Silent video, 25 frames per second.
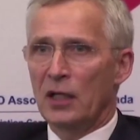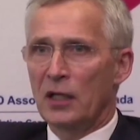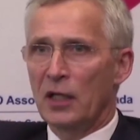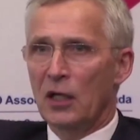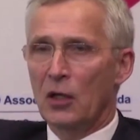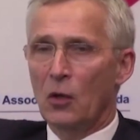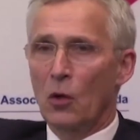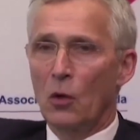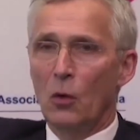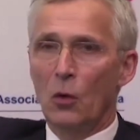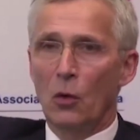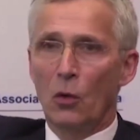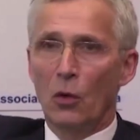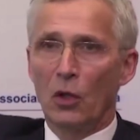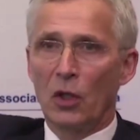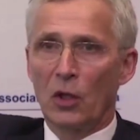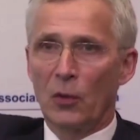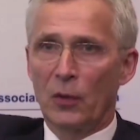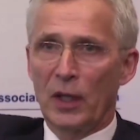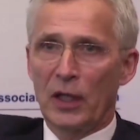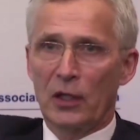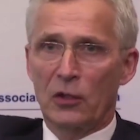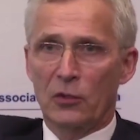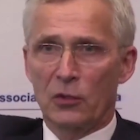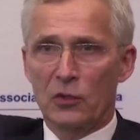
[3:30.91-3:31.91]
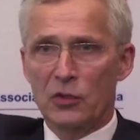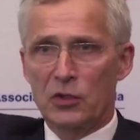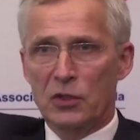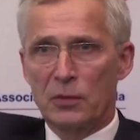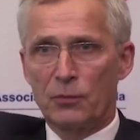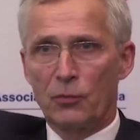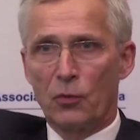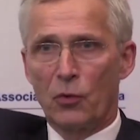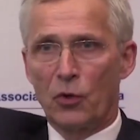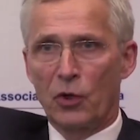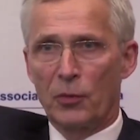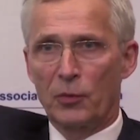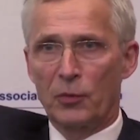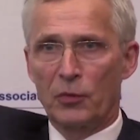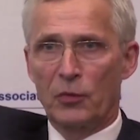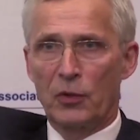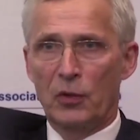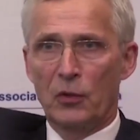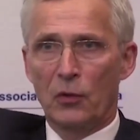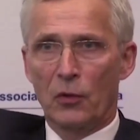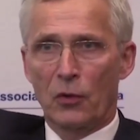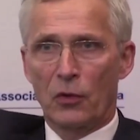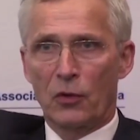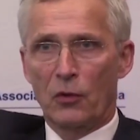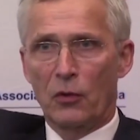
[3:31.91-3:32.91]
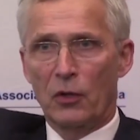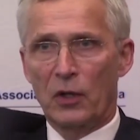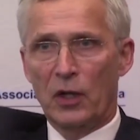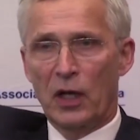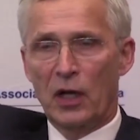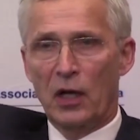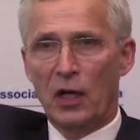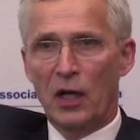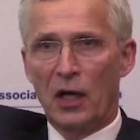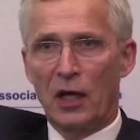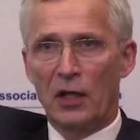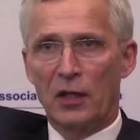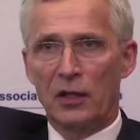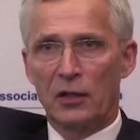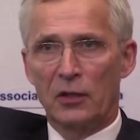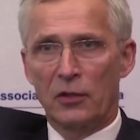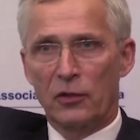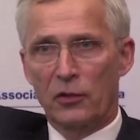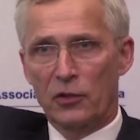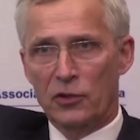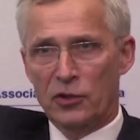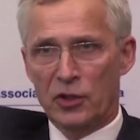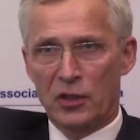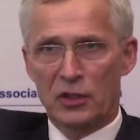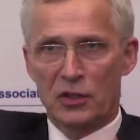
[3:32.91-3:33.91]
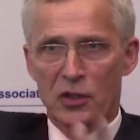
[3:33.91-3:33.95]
and they go all the way across the border between North Korea and Russia.